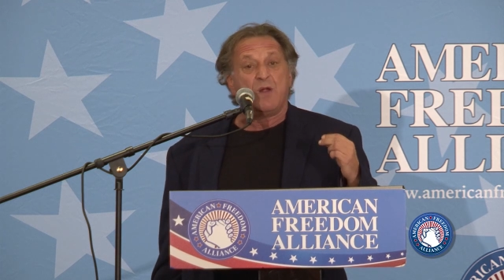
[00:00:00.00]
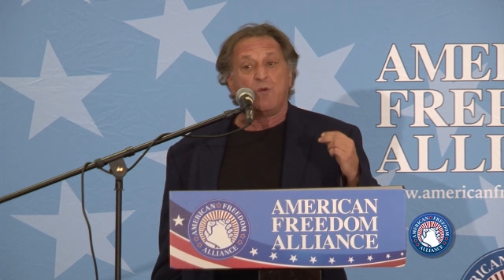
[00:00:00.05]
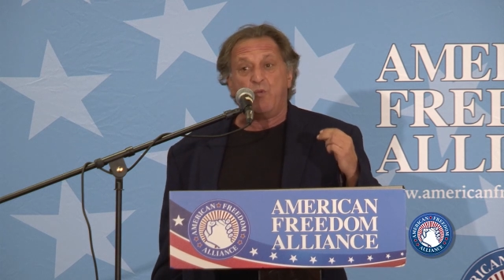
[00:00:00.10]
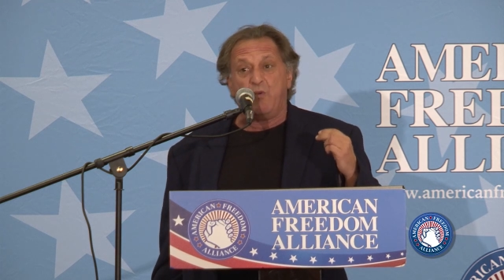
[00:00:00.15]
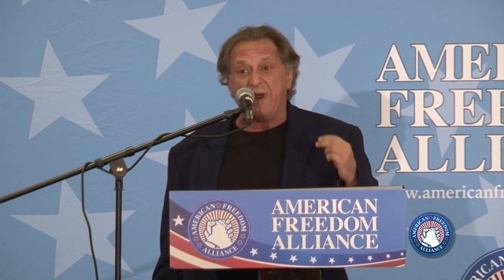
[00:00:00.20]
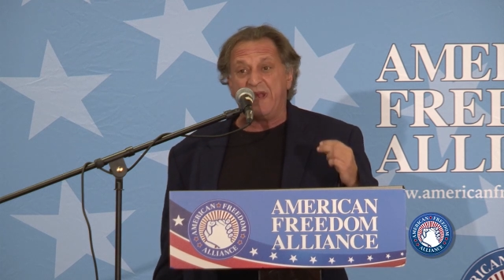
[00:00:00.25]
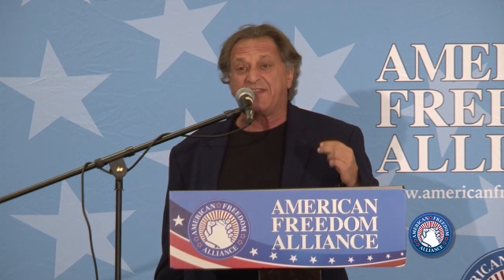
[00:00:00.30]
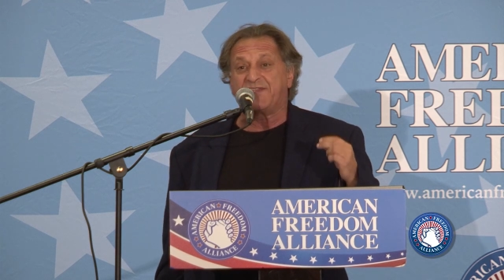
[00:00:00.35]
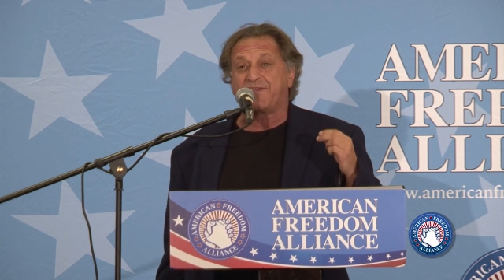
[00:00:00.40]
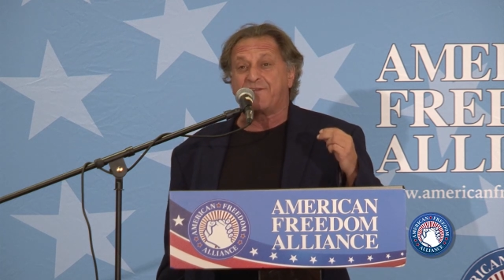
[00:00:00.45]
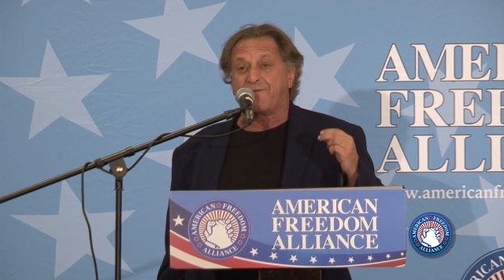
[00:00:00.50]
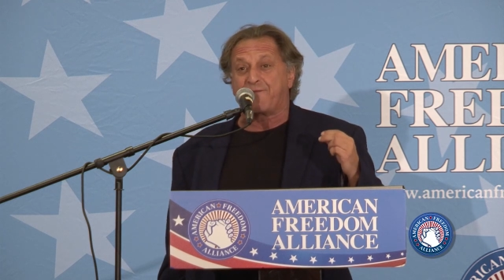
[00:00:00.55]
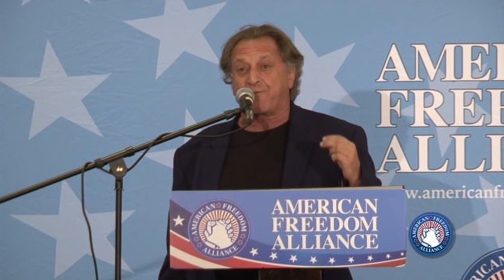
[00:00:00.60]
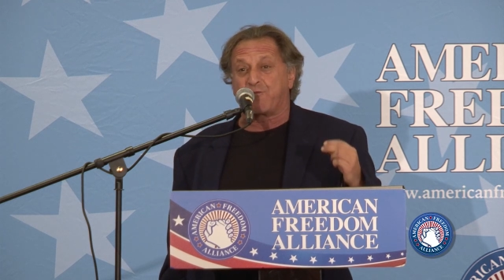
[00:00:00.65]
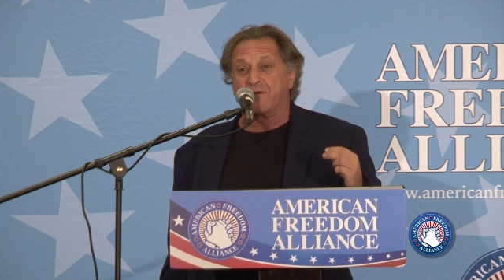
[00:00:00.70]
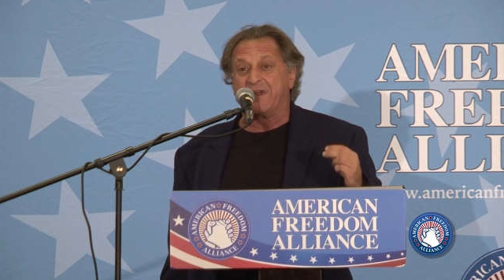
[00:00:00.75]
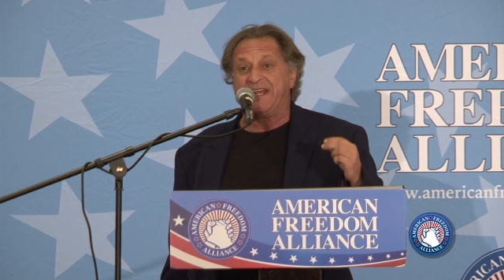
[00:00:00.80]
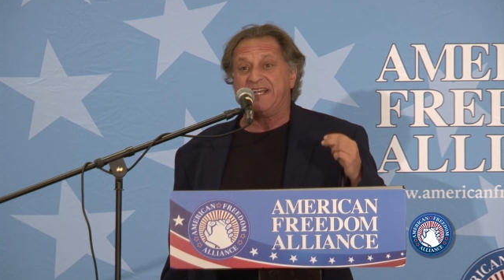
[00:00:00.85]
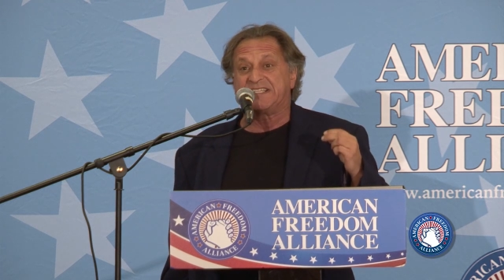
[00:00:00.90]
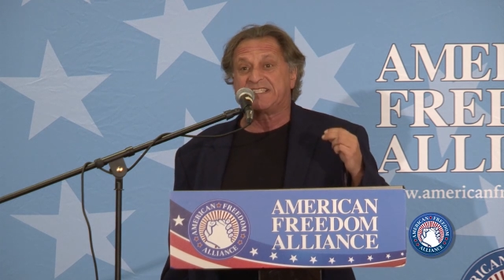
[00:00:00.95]
With
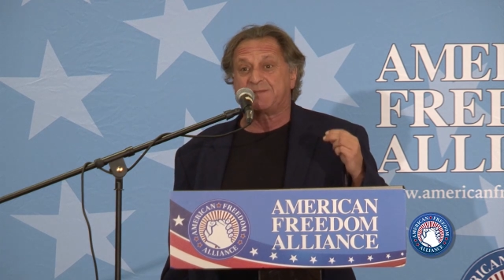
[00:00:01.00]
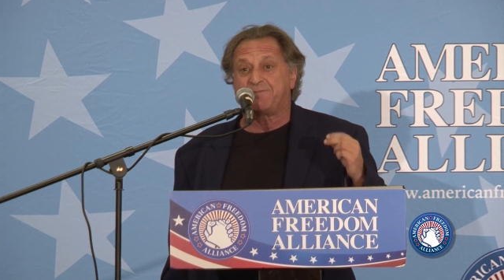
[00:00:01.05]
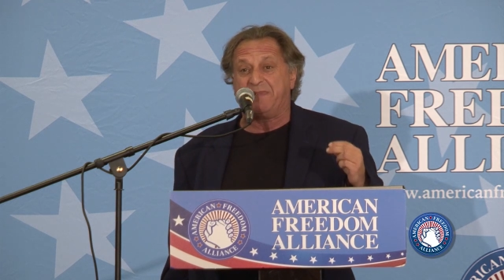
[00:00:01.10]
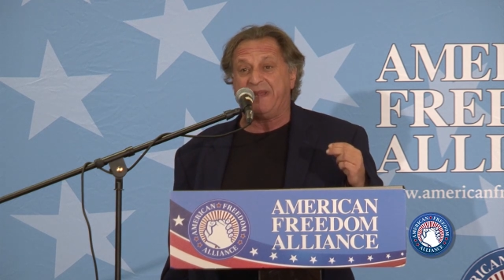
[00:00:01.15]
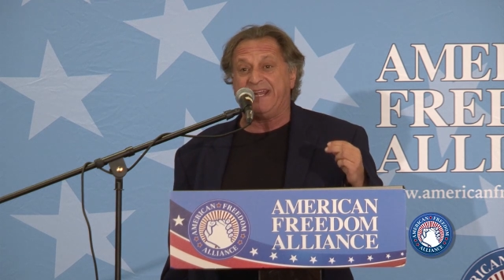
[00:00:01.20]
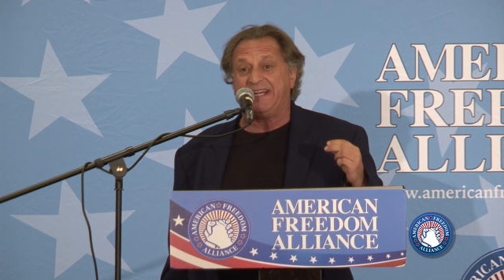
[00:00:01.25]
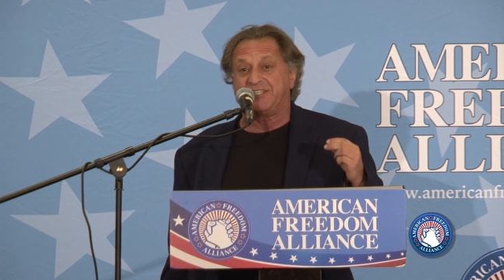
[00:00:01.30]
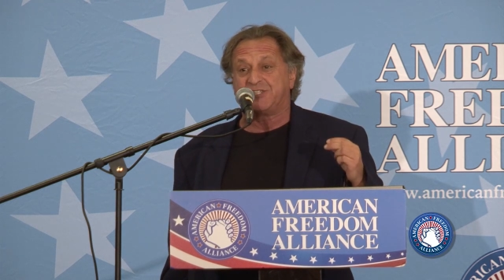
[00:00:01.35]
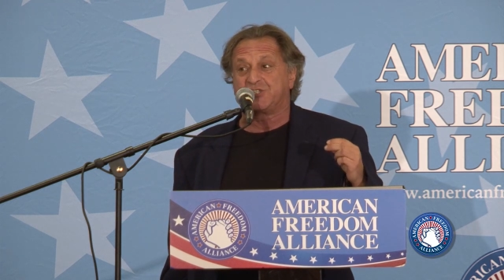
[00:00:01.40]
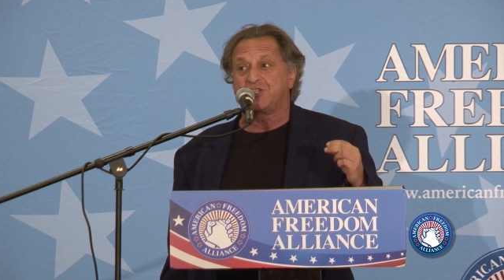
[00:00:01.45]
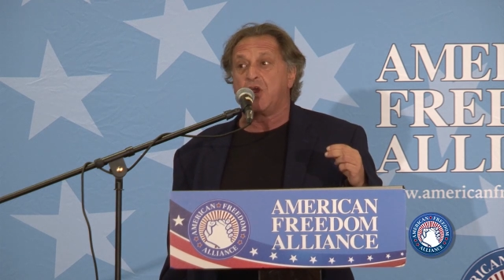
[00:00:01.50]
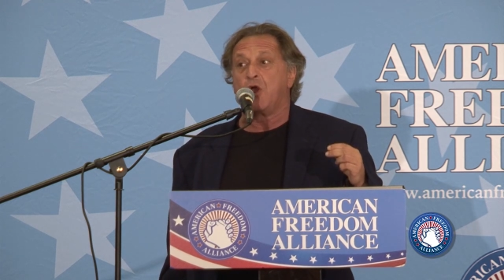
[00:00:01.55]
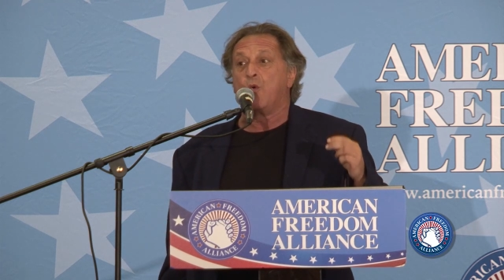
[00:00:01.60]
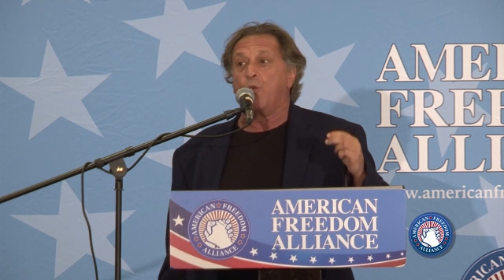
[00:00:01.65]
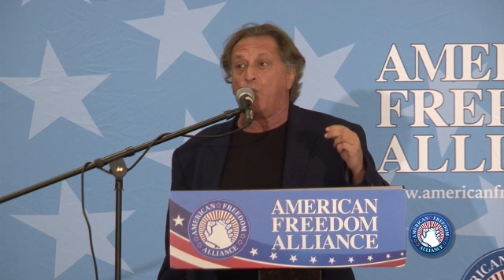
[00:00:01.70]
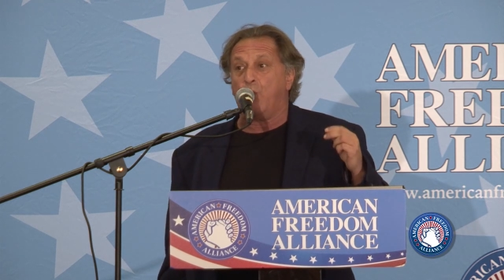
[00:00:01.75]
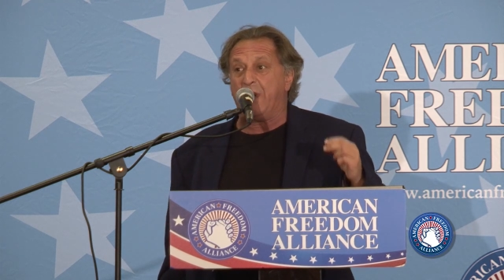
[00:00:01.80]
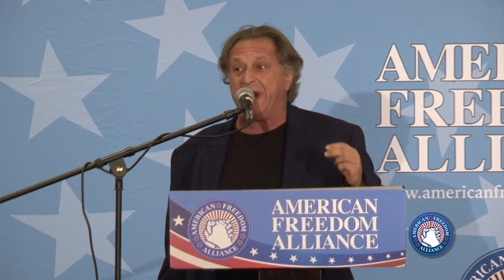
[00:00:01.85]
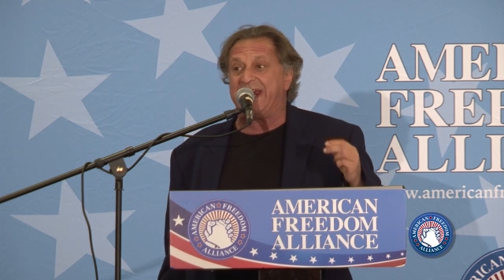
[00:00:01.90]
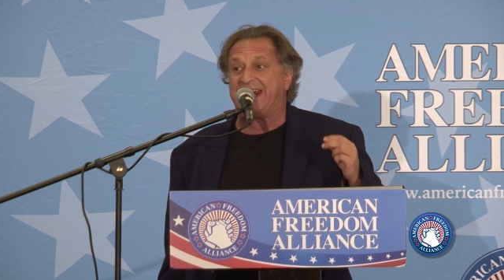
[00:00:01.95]
free speech,
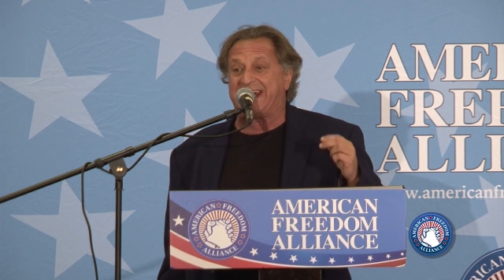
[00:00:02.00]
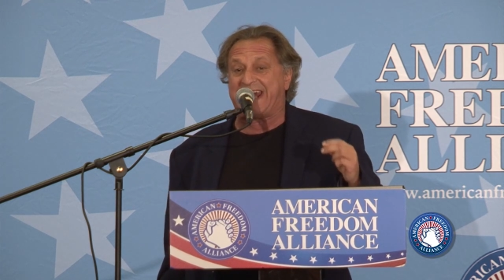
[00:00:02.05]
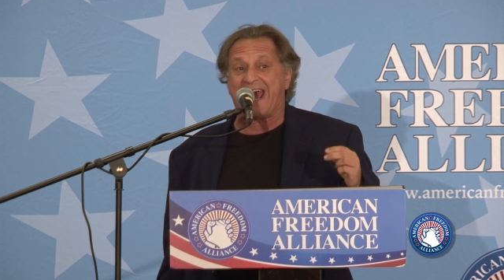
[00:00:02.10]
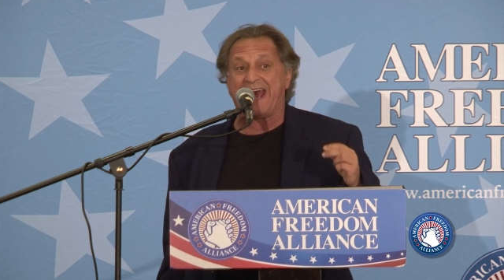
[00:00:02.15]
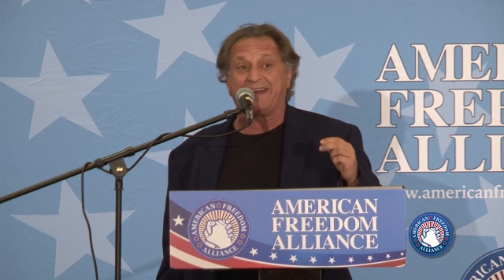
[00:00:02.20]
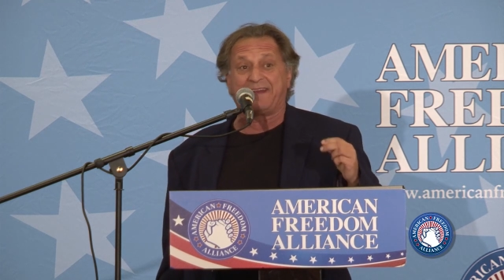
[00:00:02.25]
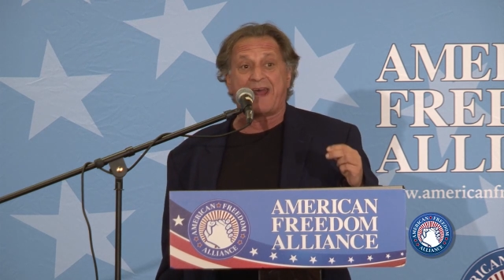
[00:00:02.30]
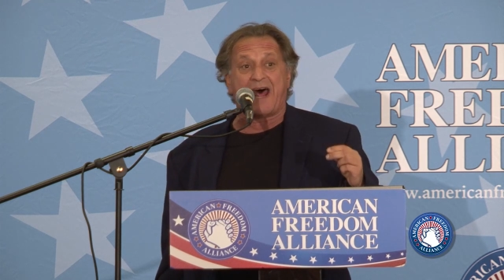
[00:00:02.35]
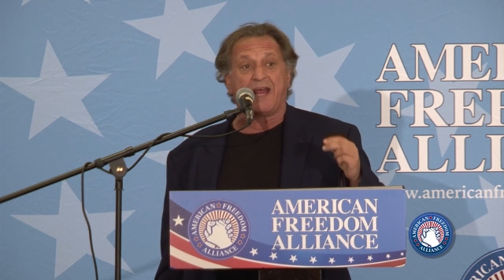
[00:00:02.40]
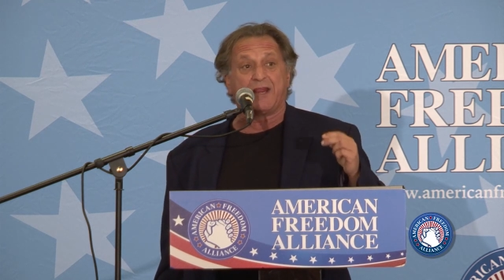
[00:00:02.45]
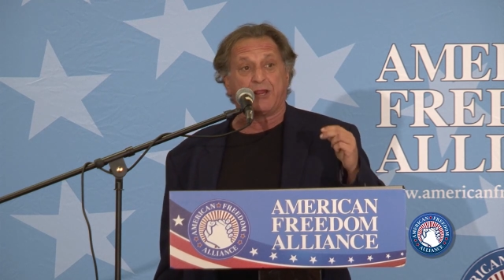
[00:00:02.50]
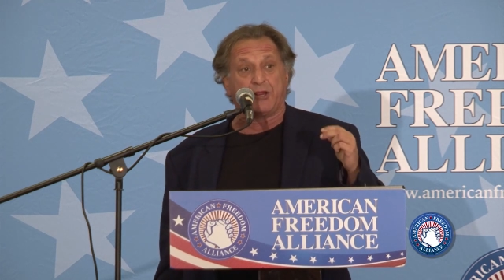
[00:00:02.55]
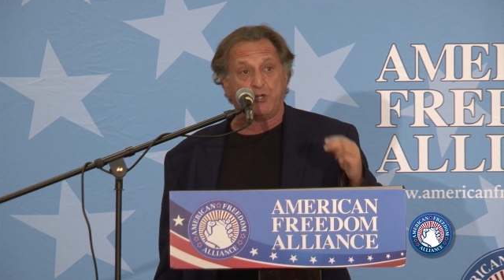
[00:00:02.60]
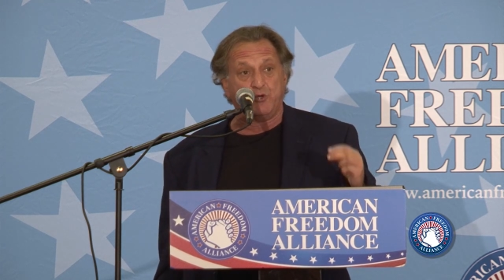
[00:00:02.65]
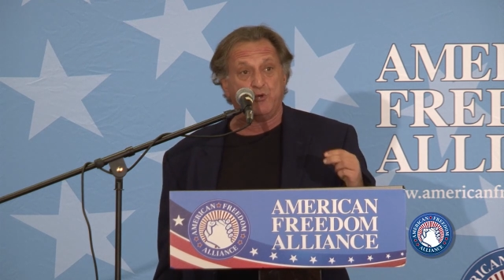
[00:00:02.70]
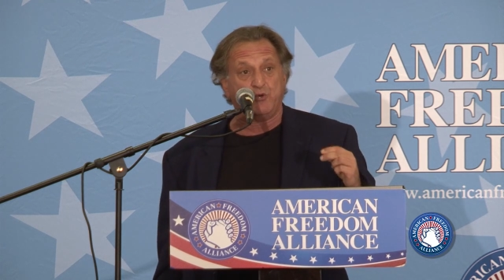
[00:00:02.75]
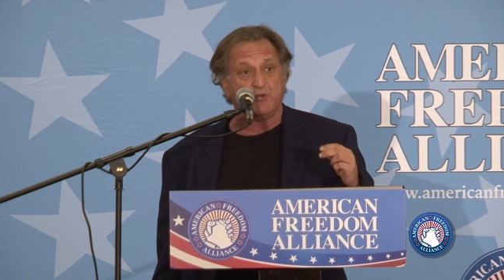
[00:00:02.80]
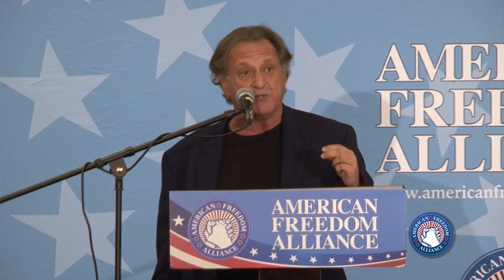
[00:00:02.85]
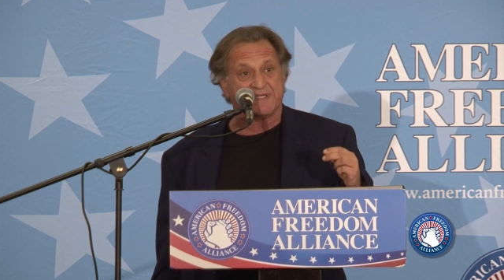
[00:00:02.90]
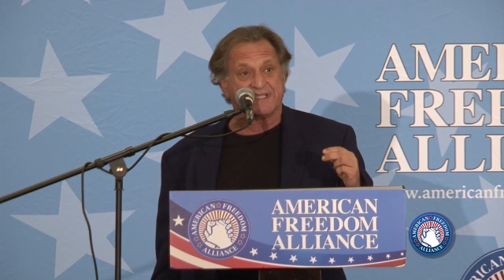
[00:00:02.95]
we cannot
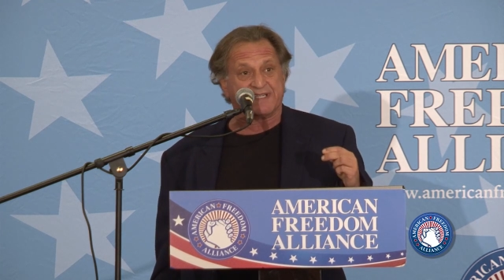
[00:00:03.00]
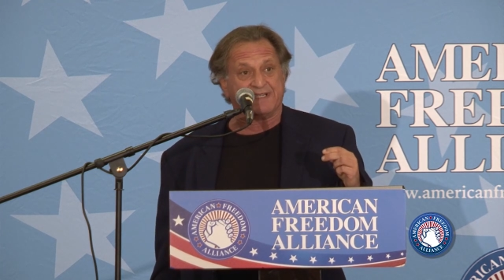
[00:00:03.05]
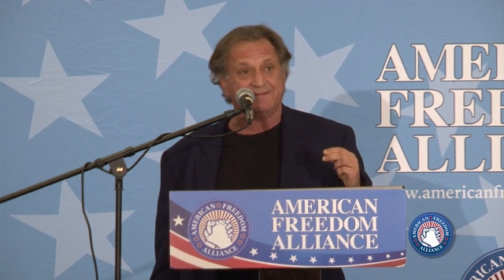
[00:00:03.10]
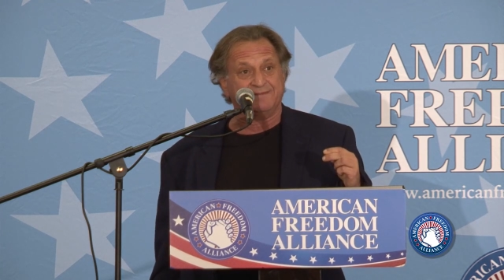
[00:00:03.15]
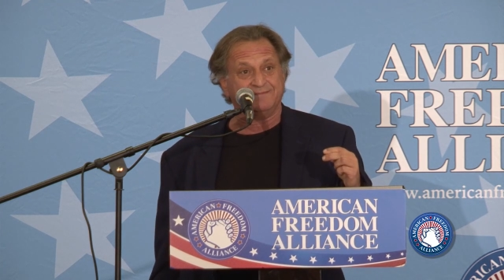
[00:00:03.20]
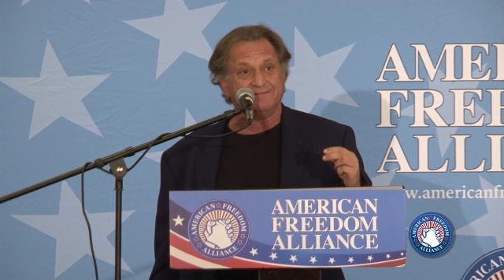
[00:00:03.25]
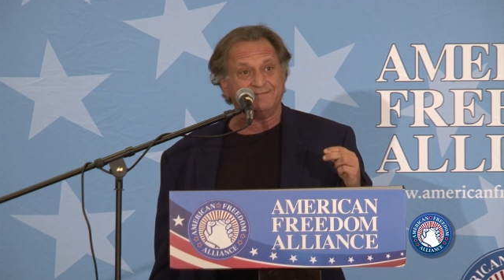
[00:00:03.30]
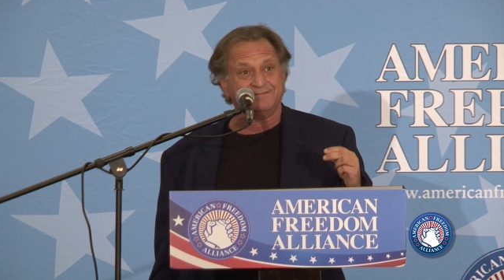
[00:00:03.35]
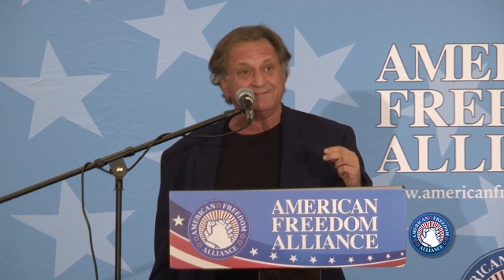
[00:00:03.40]
lose.